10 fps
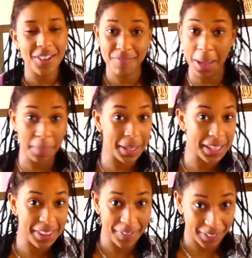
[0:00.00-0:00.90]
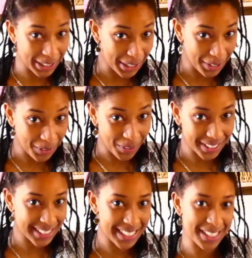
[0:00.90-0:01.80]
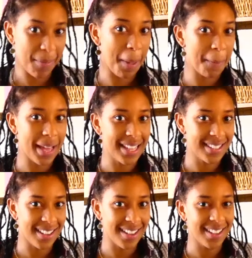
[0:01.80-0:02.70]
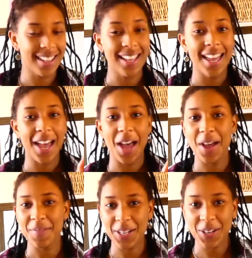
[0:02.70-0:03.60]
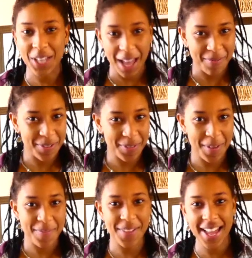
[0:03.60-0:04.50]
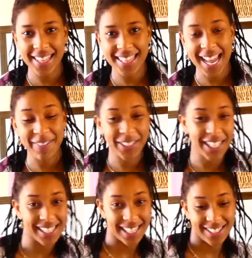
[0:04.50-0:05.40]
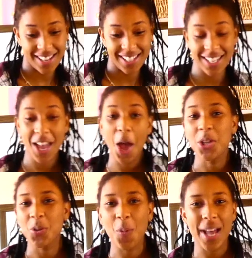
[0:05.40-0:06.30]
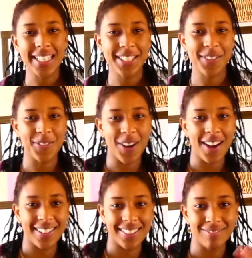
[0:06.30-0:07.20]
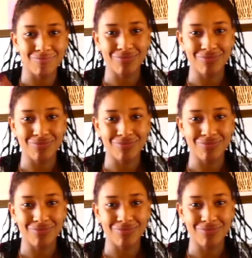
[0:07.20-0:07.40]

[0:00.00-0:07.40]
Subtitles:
maybe the video quality is a bit better. I got a camera for my birthday because I turned 21.